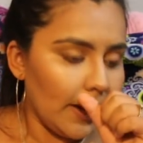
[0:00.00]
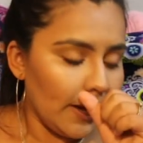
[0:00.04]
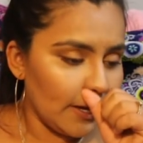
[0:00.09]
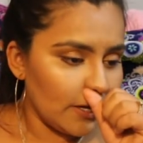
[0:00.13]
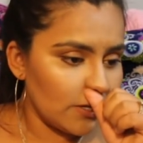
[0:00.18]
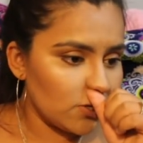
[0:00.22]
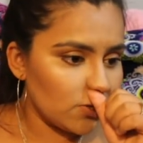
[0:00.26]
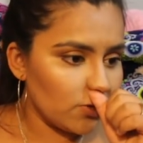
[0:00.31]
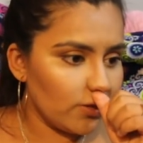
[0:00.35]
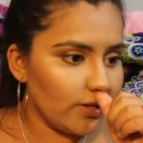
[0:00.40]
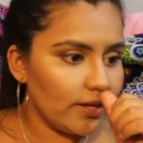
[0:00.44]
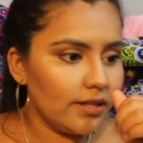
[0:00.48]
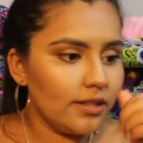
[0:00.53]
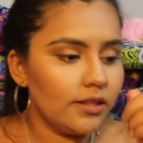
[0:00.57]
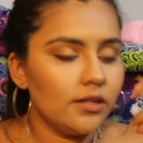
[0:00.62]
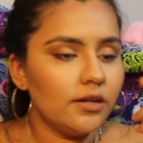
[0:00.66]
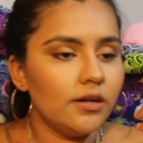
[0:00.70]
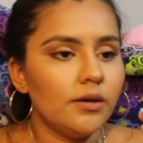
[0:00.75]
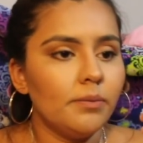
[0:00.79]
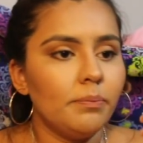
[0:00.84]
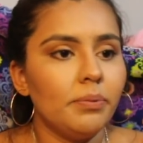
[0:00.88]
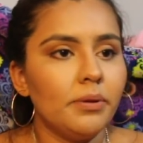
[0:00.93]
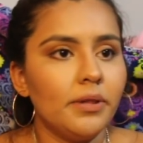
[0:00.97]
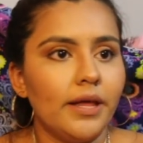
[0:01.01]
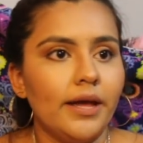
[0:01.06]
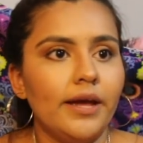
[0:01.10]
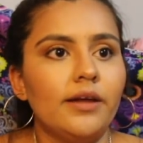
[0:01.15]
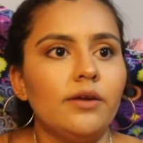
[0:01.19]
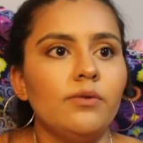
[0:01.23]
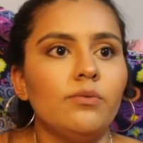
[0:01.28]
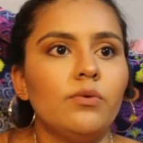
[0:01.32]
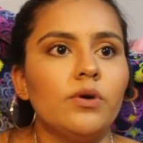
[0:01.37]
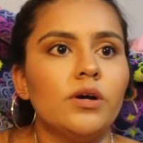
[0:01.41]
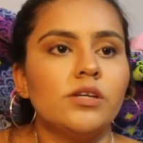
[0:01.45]
And so then the
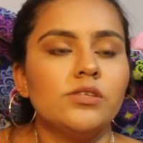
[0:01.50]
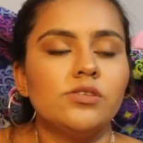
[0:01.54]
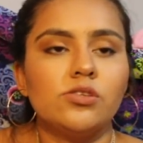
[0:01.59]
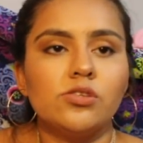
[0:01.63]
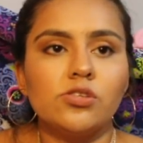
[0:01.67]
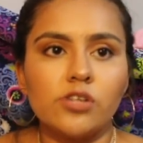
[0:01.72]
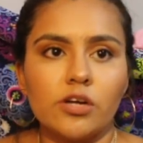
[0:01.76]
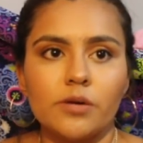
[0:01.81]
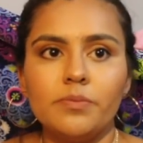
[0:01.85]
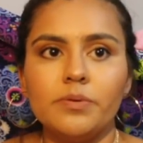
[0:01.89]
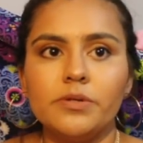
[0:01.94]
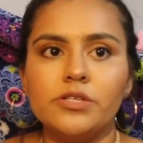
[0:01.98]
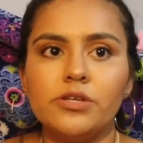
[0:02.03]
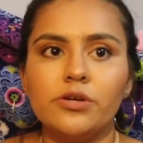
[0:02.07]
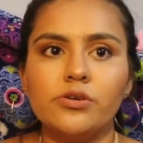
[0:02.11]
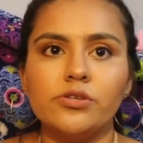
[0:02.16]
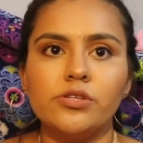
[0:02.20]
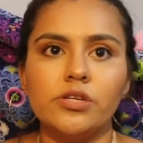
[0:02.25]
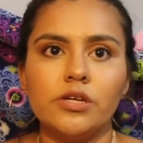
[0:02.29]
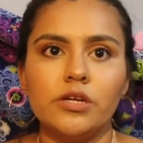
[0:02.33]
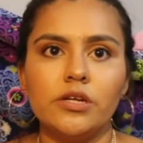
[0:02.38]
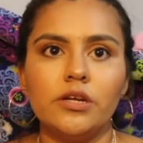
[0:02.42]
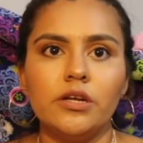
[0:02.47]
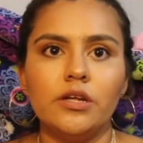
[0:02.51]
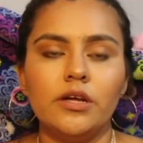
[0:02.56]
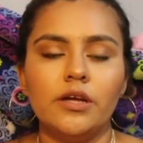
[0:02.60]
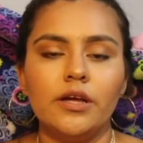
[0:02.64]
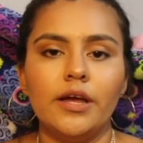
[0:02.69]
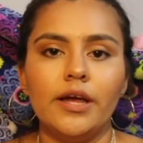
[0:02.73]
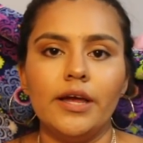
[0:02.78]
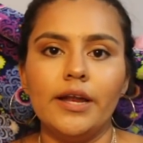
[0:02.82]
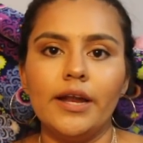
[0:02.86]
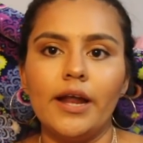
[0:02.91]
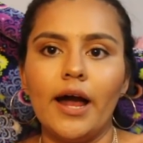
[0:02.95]
plan was to start Pitocin
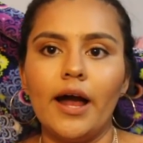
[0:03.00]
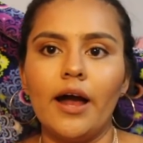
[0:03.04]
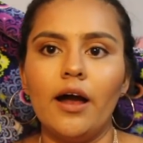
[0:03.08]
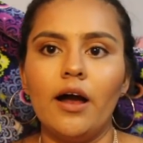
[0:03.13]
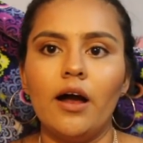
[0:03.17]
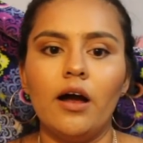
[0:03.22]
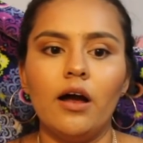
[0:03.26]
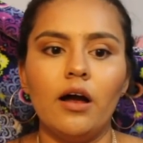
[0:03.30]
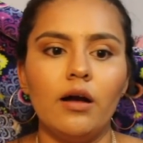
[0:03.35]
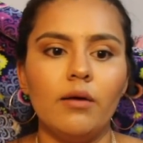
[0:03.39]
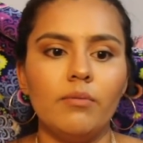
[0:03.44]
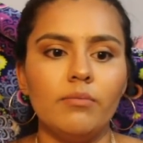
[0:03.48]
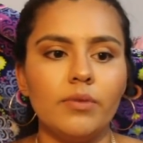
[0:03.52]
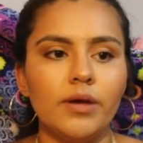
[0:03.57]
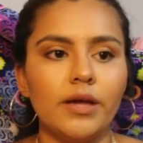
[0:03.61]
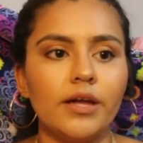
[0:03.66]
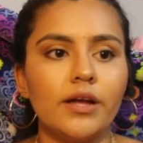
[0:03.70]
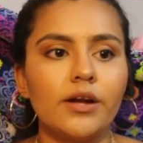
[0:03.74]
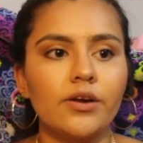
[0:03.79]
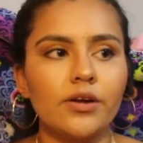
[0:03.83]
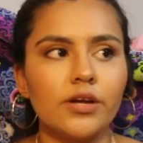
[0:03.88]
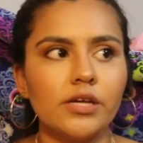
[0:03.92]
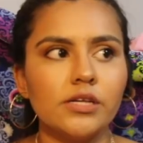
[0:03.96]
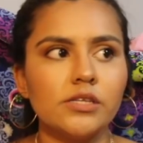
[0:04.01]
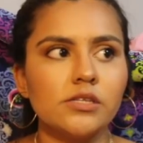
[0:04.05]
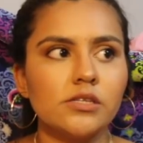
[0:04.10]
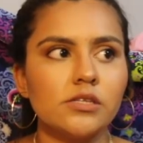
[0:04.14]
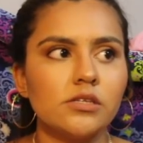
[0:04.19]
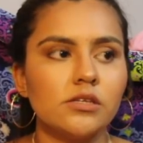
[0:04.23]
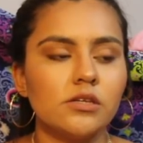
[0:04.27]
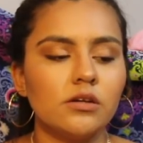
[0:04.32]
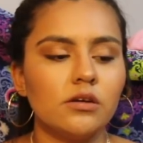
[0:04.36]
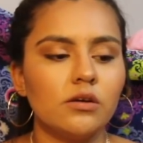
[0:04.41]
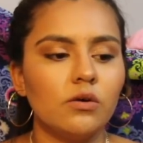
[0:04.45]
and
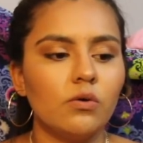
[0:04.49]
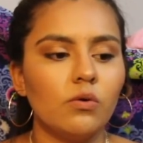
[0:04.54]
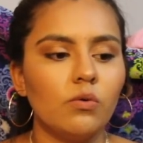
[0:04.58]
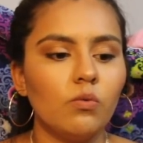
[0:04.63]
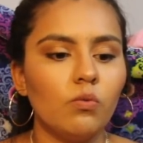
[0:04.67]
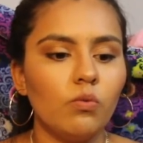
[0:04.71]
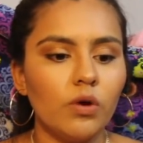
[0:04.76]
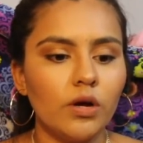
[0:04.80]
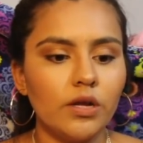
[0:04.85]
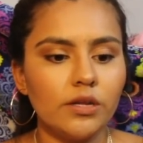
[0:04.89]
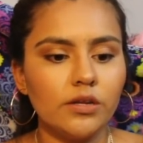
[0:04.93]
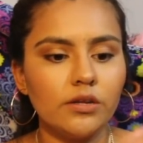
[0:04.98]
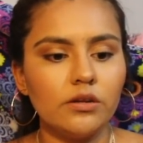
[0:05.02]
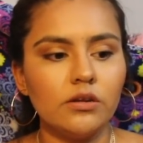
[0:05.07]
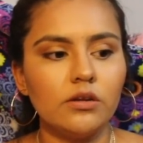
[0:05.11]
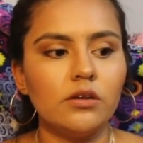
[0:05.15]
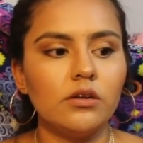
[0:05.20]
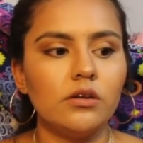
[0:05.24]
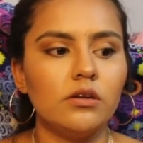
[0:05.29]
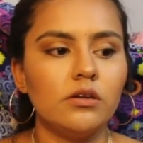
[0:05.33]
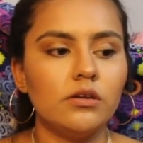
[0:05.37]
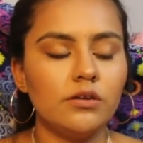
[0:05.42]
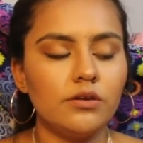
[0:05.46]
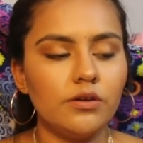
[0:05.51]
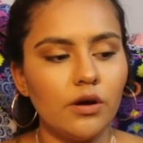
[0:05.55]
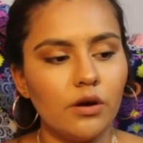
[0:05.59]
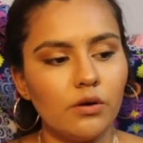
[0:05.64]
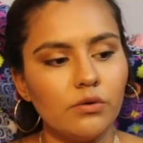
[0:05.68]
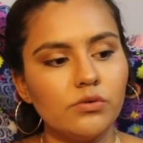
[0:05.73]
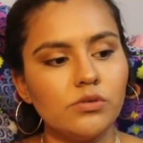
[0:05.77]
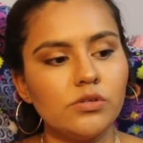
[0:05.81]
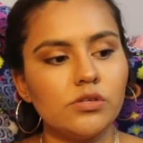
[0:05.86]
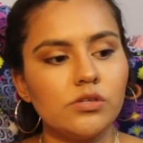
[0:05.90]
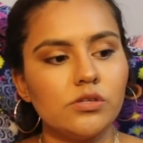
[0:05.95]
increase one
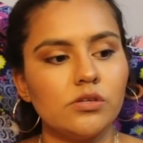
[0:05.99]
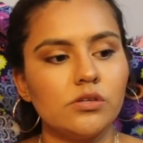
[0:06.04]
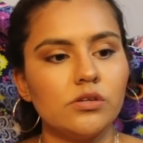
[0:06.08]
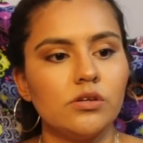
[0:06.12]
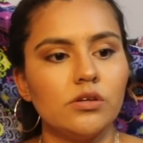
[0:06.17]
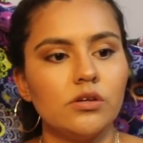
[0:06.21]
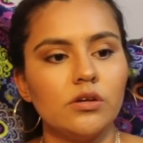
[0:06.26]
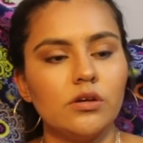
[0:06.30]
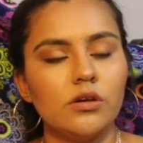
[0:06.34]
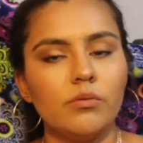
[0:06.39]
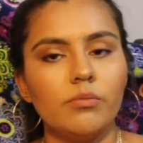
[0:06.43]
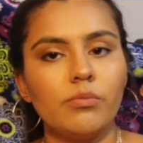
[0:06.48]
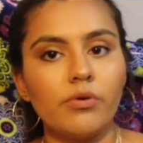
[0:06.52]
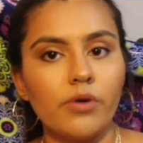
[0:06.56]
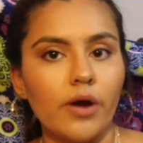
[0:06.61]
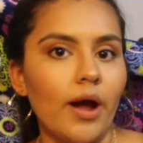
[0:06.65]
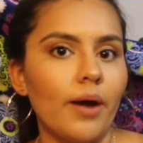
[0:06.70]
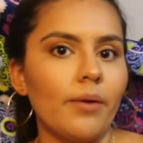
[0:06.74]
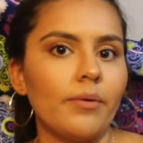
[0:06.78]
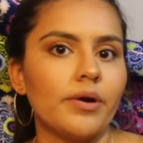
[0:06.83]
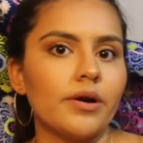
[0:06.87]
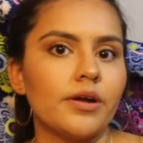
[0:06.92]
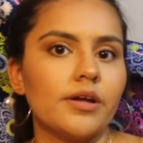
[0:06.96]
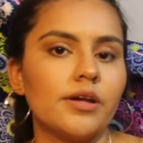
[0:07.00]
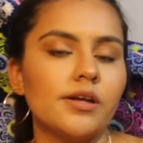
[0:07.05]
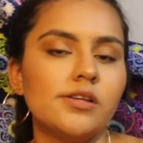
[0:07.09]
dose per hour.